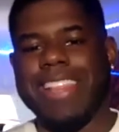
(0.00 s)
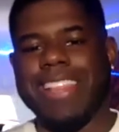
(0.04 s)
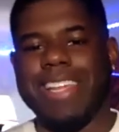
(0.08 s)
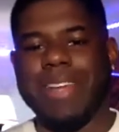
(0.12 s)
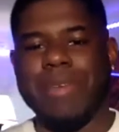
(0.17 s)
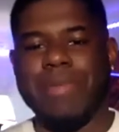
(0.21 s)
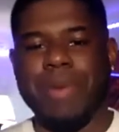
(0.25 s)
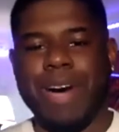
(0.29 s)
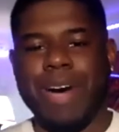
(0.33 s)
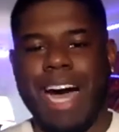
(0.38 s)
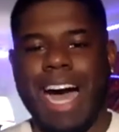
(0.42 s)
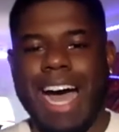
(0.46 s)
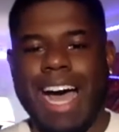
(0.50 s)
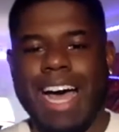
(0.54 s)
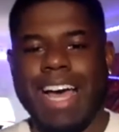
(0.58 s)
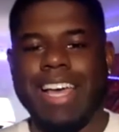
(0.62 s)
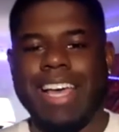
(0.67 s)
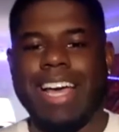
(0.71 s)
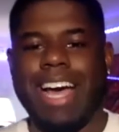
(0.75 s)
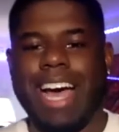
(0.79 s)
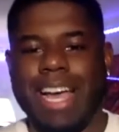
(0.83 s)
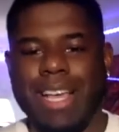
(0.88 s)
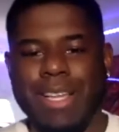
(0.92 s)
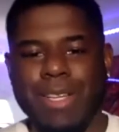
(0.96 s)
but
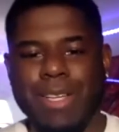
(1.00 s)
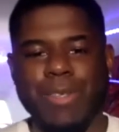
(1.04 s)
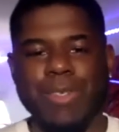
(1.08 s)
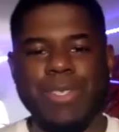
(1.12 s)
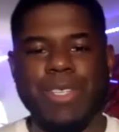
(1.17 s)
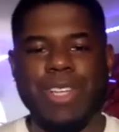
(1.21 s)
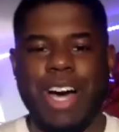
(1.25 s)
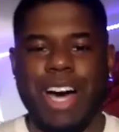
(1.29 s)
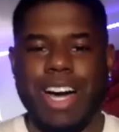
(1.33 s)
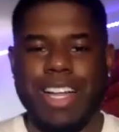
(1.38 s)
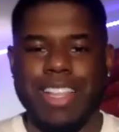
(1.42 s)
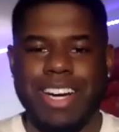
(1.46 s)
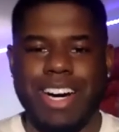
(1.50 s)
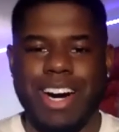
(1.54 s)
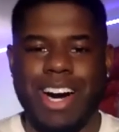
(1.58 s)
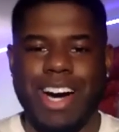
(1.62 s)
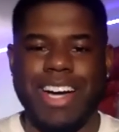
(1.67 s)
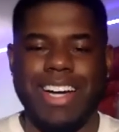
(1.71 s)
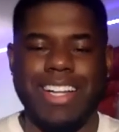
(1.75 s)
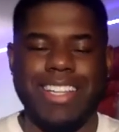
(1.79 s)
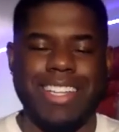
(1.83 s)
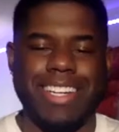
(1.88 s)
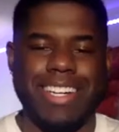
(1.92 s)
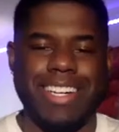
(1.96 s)
I use
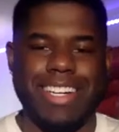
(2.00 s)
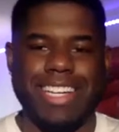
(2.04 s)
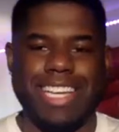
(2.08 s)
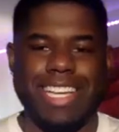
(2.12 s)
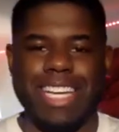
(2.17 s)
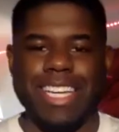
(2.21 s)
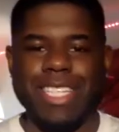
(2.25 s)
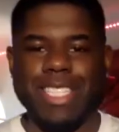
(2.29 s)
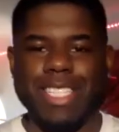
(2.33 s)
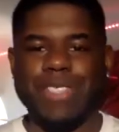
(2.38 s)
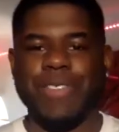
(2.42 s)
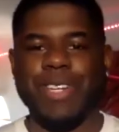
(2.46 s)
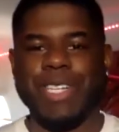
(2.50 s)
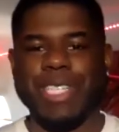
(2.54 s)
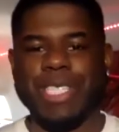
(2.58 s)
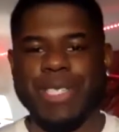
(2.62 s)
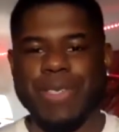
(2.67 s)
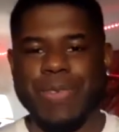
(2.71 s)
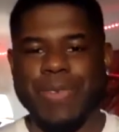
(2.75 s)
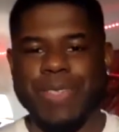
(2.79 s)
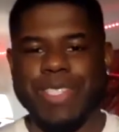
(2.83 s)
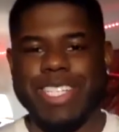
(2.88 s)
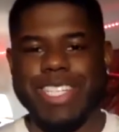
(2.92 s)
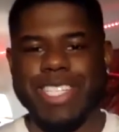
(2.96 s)
the English
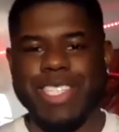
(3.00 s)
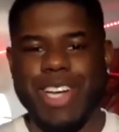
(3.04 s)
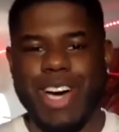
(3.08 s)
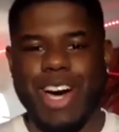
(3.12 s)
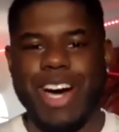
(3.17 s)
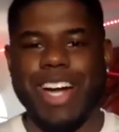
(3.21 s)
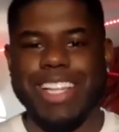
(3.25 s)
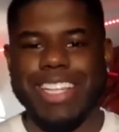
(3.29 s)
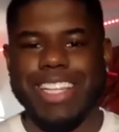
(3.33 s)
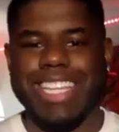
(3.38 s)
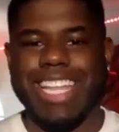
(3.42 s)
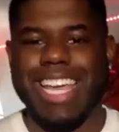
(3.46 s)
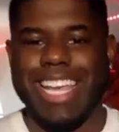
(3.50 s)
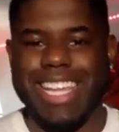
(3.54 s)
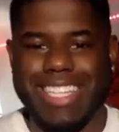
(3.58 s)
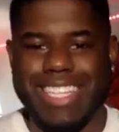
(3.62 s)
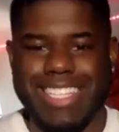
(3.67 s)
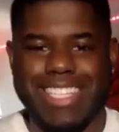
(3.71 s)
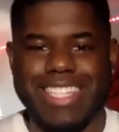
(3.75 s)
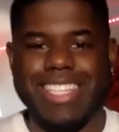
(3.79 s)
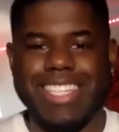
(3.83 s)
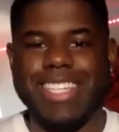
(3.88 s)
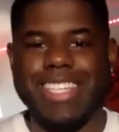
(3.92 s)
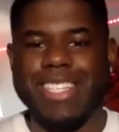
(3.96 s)
version, which is
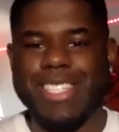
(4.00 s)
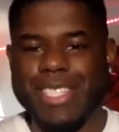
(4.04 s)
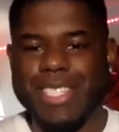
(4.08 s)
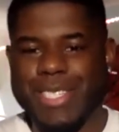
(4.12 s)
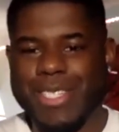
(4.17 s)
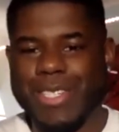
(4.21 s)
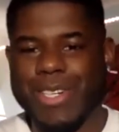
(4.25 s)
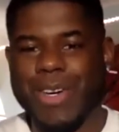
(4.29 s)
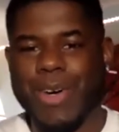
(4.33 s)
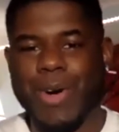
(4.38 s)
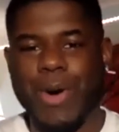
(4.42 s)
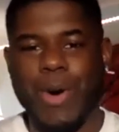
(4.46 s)
Audate. So